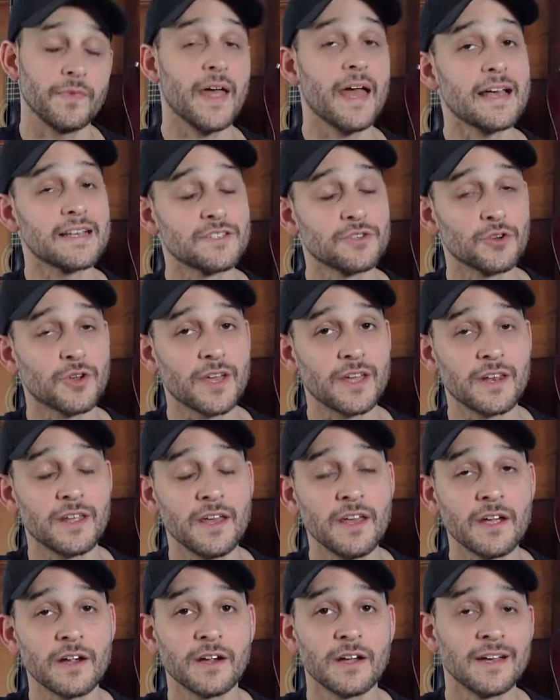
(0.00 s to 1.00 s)
As you can
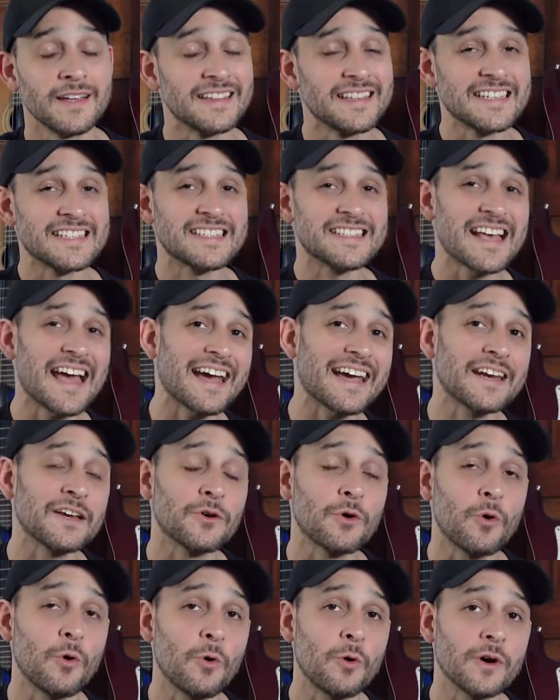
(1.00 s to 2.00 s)
hear, the second
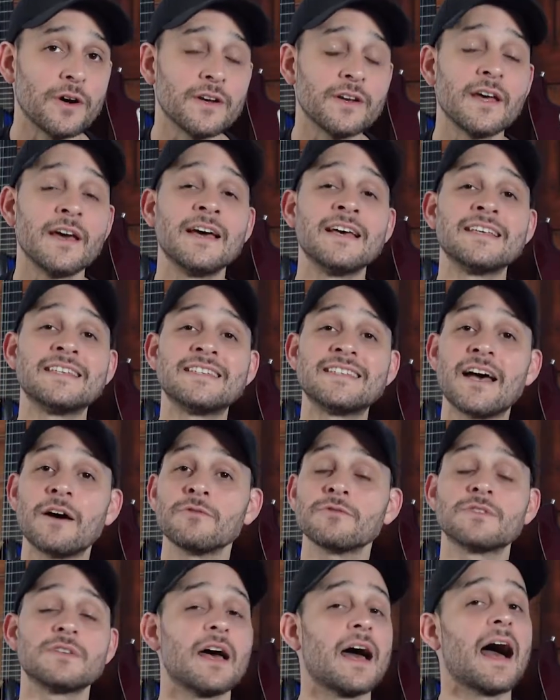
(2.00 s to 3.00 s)
chord
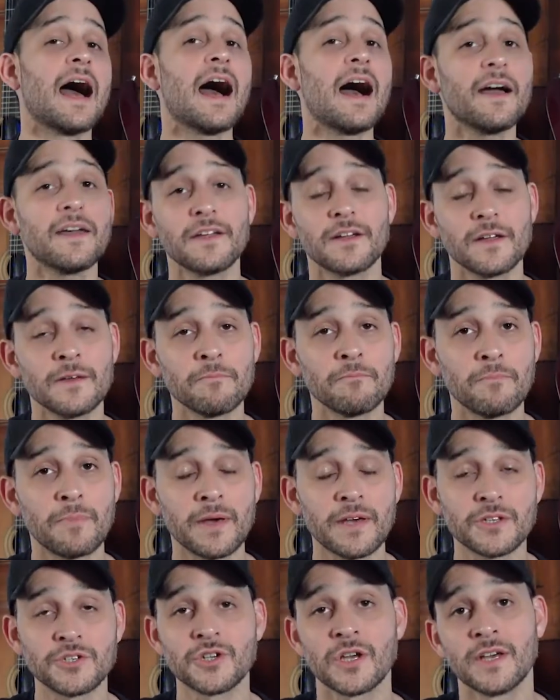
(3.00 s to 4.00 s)
sounds higher in
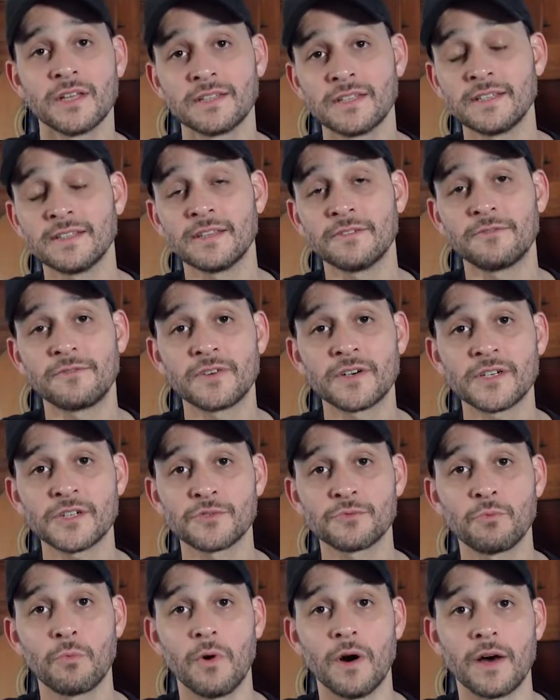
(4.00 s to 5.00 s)
pitch than the
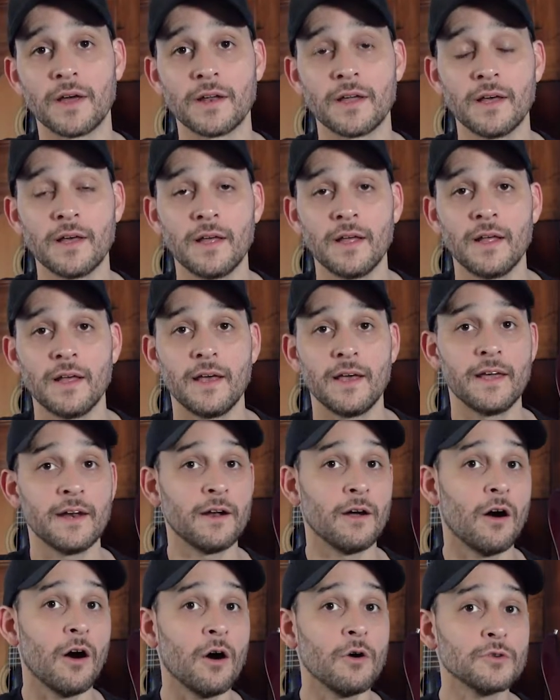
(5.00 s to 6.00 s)
first one. And
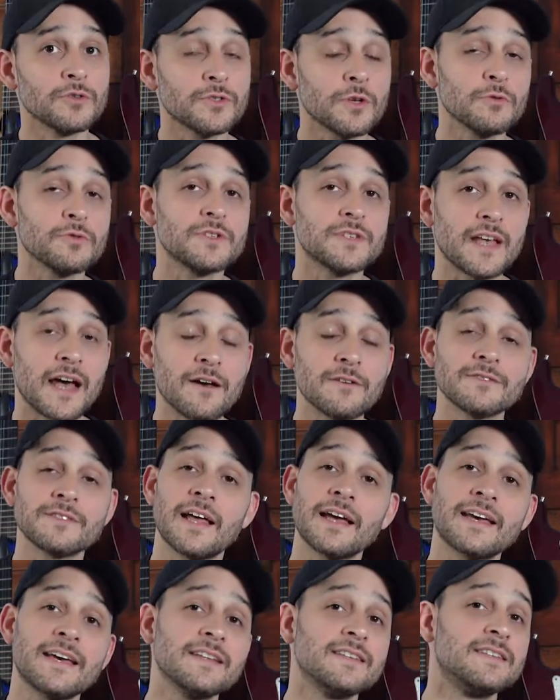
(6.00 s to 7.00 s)
it also sounds
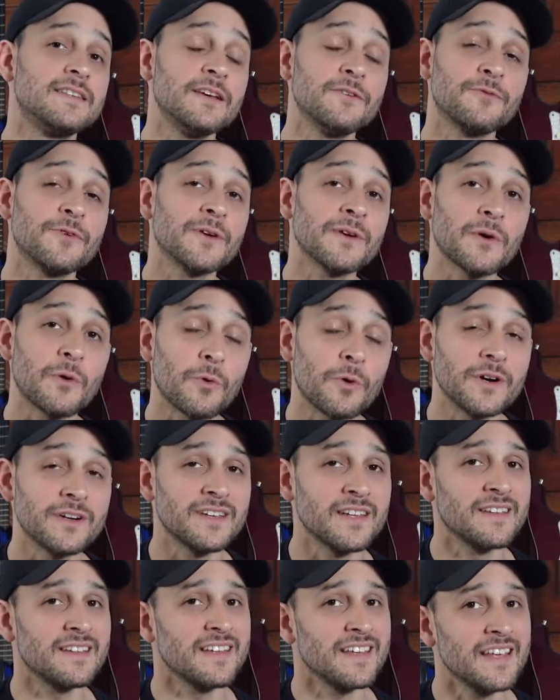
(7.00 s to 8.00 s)
like a different chord
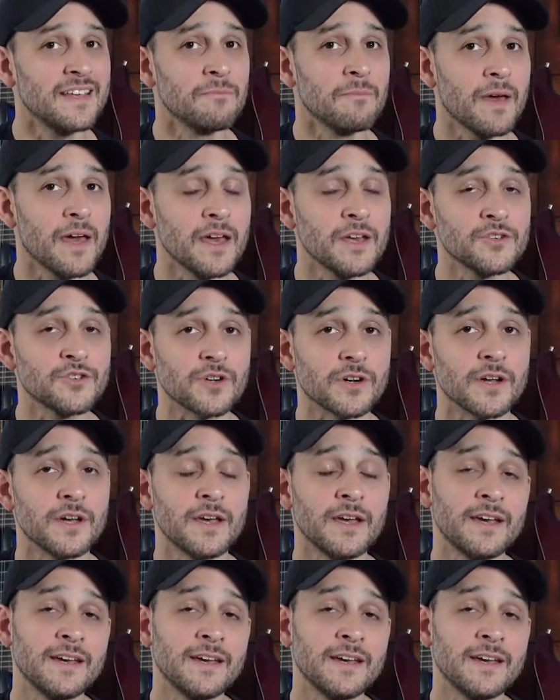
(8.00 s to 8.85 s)
than E major.